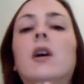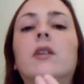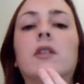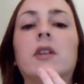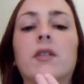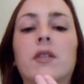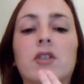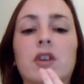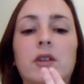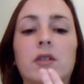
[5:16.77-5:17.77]
Underneath the
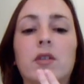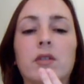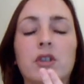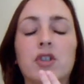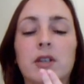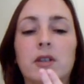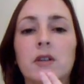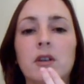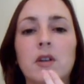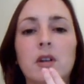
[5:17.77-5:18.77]
chin, on the chin.
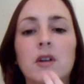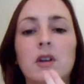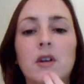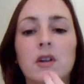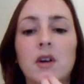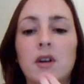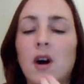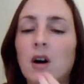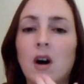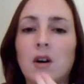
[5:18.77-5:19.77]

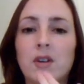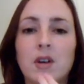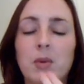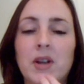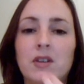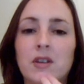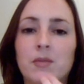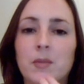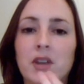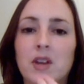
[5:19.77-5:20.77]
I'll take plenty
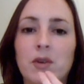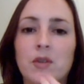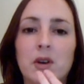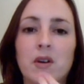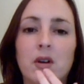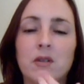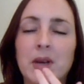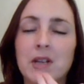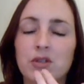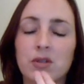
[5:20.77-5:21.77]
of money with me, or I'll
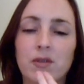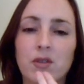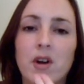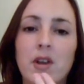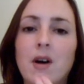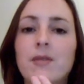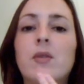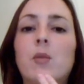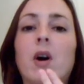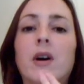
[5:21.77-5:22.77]
make sure I've got enough
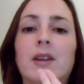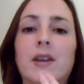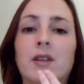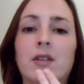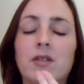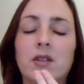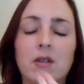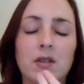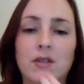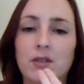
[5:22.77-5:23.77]
for what I need. There's
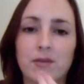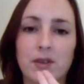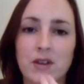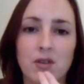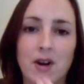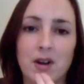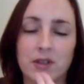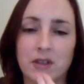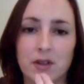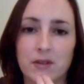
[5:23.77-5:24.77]
no need to fear not
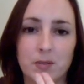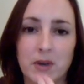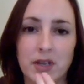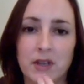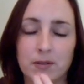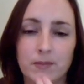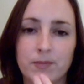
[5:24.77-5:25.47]
having enough money.